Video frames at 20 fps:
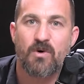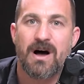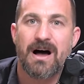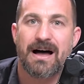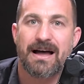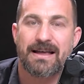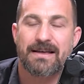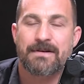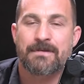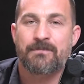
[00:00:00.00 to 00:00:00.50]

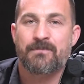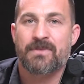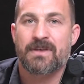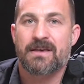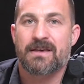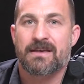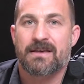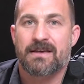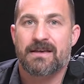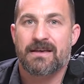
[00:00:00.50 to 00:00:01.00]
why.
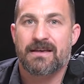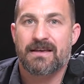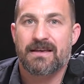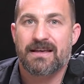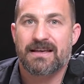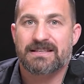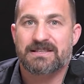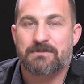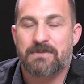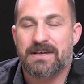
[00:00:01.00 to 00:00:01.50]

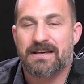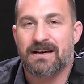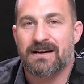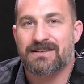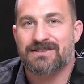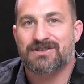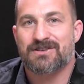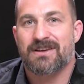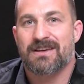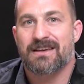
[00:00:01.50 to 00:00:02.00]
It's
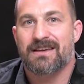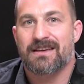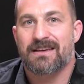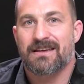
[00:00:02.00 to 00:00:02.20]
because